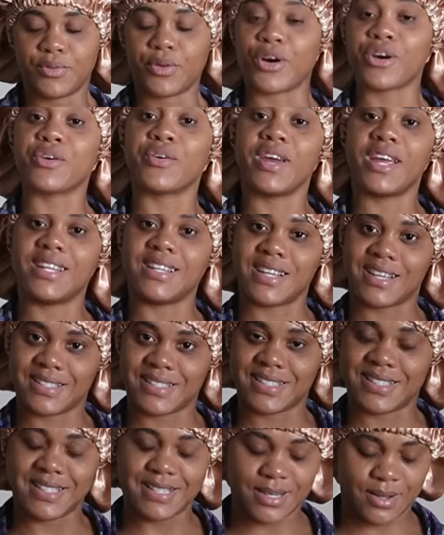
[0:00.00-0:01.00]
for
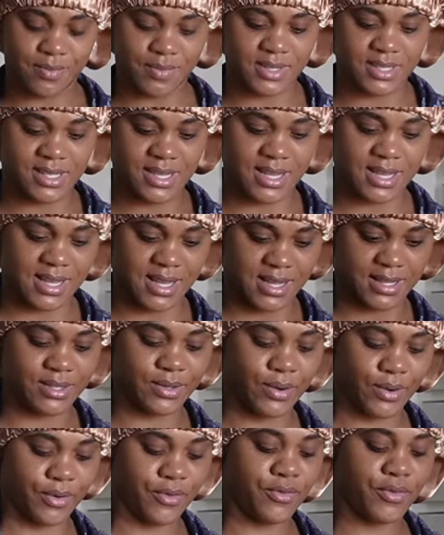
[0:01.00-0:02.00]
greatness, let me say that,
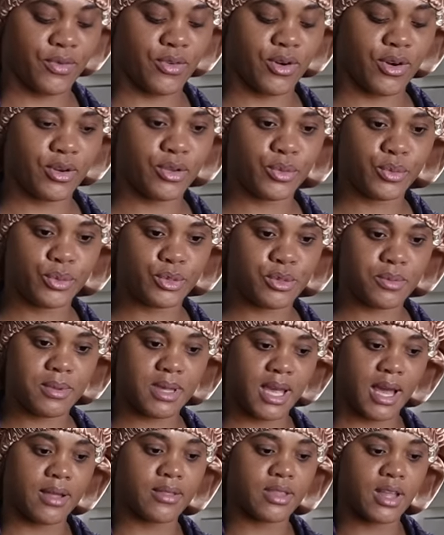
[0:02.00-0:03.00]
or for you to
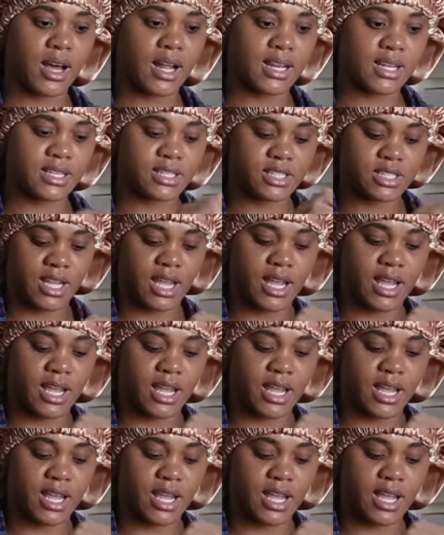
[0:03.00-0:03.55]
be acknowledged